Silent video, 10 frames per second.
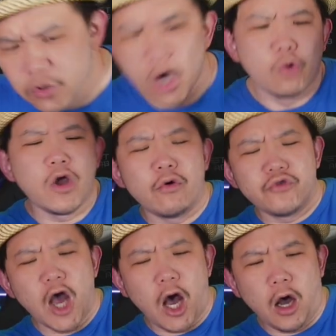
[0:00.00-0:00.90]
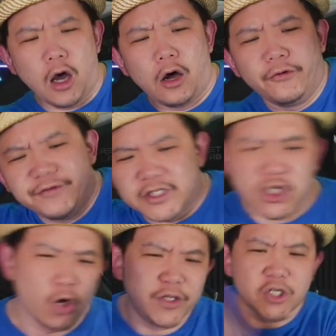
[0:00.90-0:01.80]
Yo, yo, yo, it's
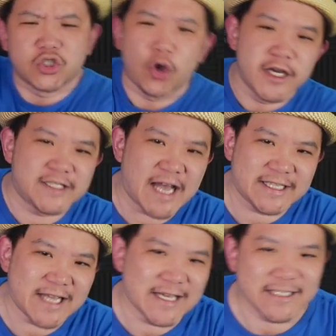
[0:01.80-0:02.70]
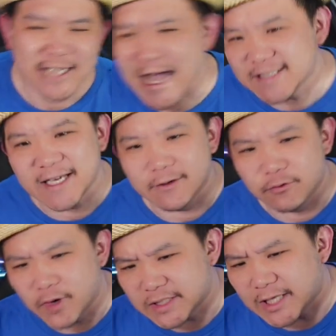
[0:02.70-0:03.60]
Tony the Soysauceassassin.
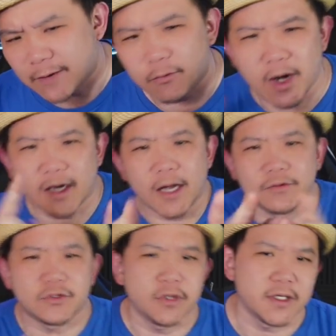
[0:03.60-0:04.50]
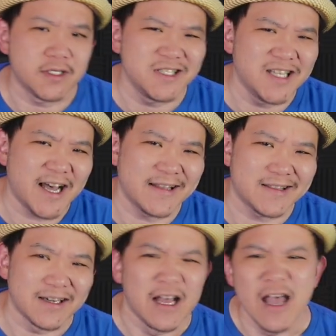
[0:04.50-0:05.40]
What's up? Welcome to
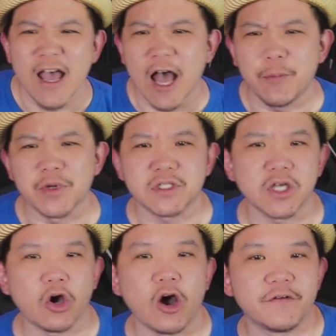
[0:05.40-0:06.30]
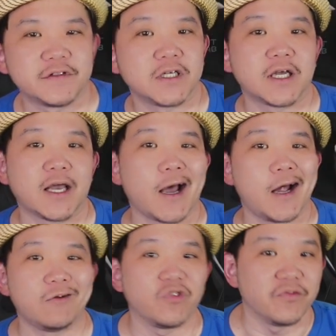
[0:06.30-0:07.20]
another episode of
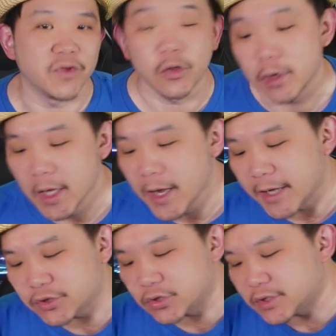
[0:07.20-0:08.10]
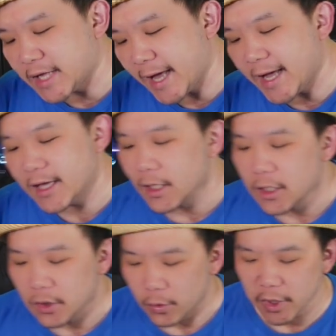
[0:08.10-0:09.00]
Cigar Review. And today,
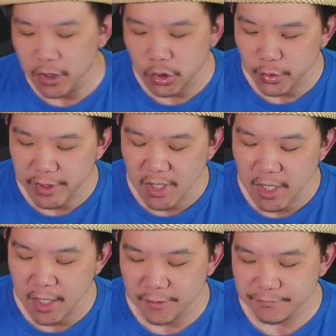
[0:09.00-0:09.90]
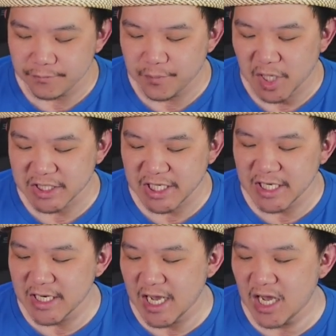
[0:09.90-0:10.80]
we are doing the
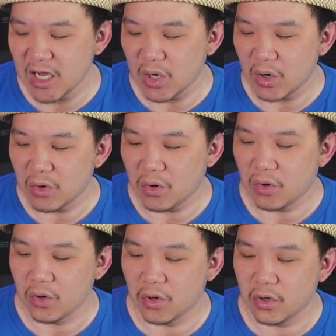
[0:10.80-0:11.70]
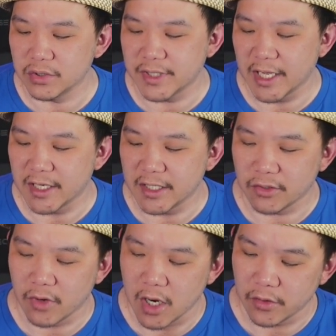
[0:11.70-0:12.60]
Patina Oro de
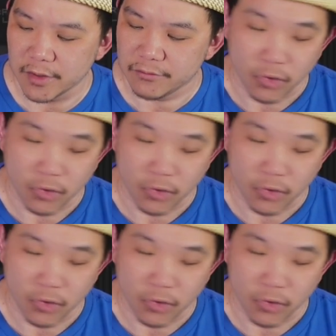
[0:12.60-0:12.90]
Nicaraguan